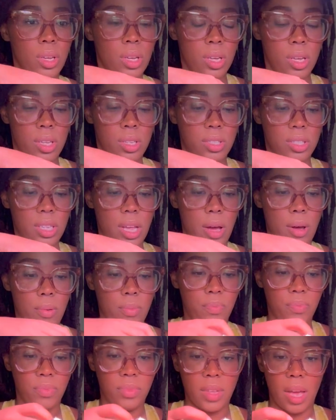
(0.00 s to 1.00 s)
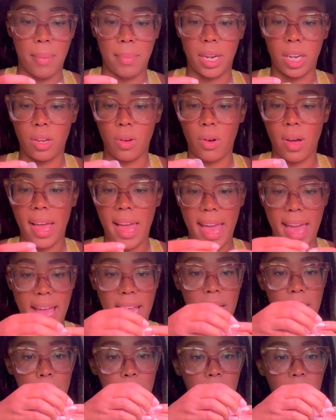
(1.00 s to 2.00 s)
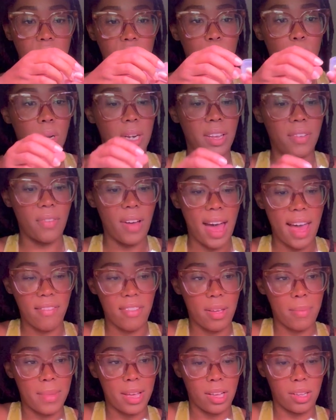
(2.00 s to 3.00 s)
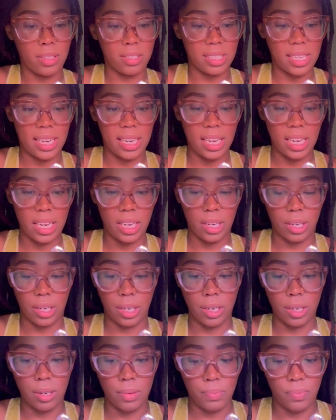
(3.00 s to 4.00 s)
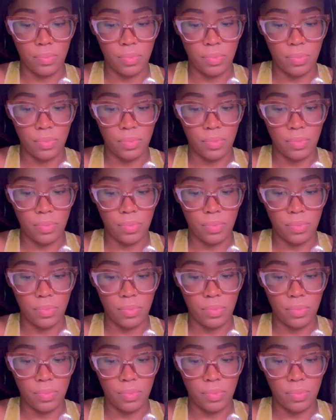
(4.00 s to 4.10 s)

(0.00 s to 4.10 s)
So I'm gonna go ahead and put 25 mLs in here